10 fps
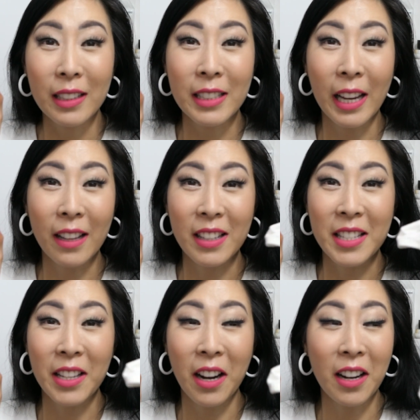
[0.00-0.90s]
Take this
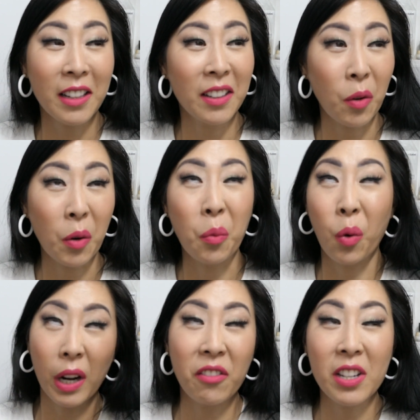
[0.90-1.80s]
sock, or
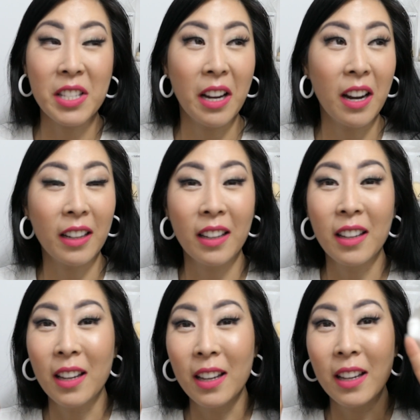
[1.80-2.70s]
whatever sock,
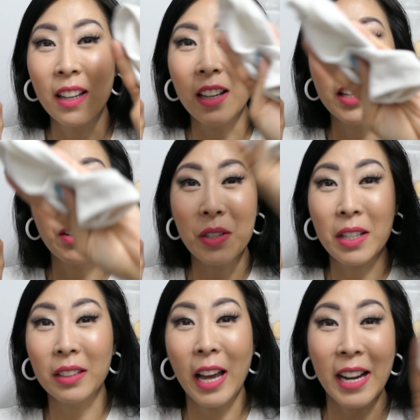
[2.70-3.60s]
use a
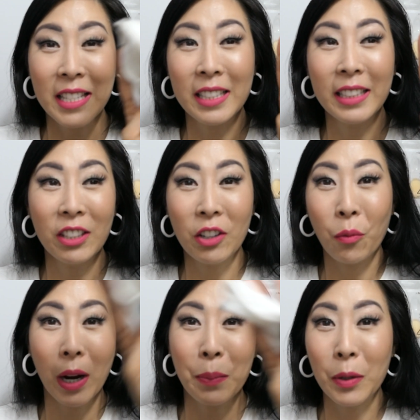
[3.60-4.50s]
glass cleaner and
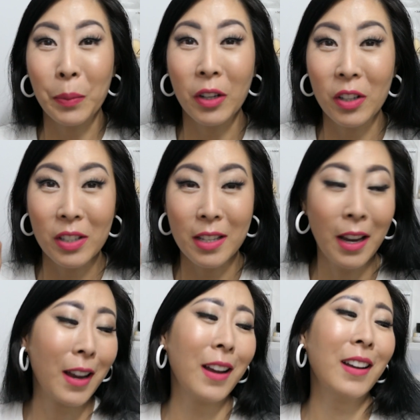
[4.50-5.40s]
wipe your mirrors.
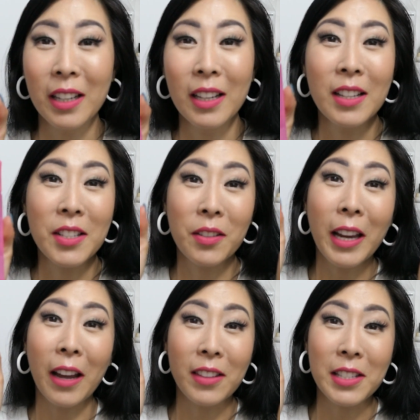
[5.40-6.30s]
So
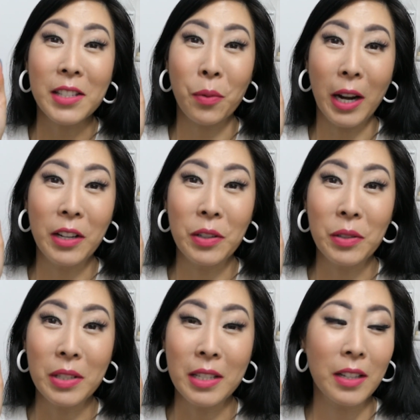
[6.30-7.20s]
yeah, this is what I
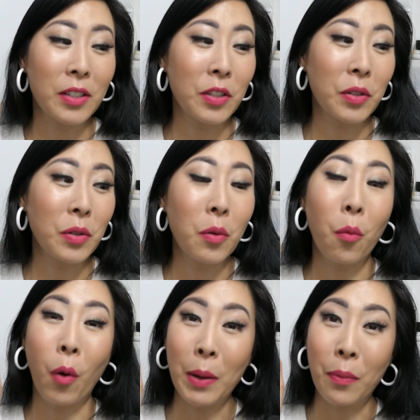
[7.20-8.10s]
used to
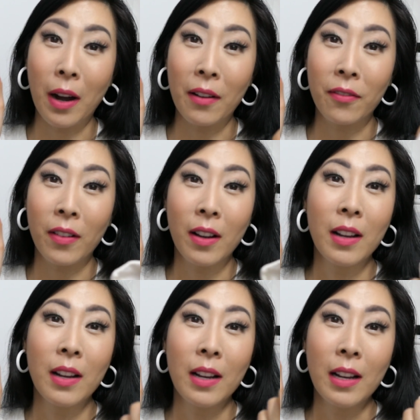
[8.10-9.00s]
wipe off
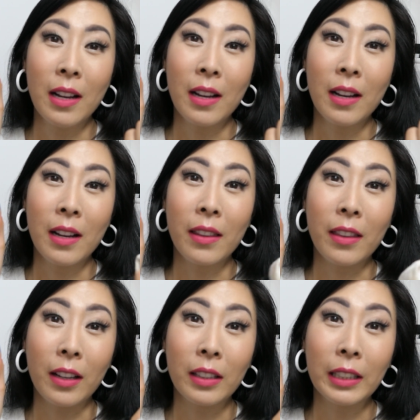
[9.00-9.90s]

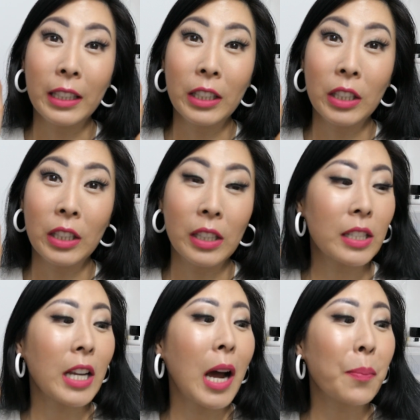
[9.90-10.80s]
the clear
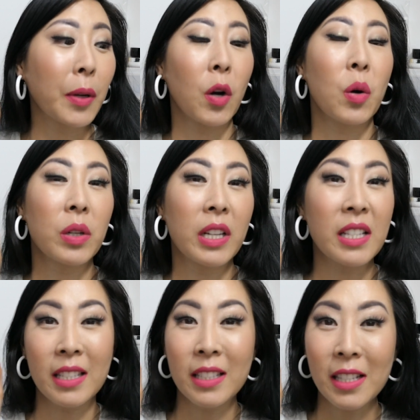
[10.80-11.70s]
top coat,
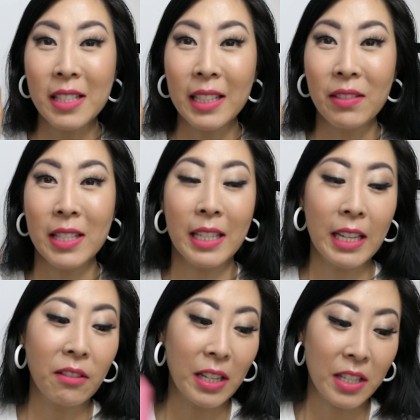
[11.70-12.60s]
because it does leave a
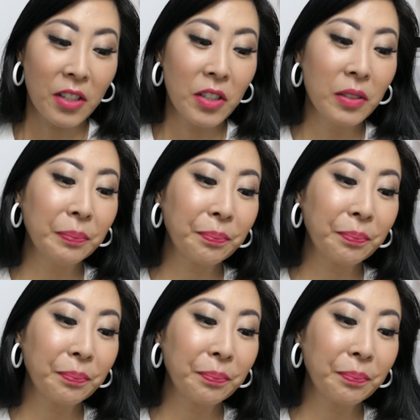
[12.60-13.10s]
sticky residue.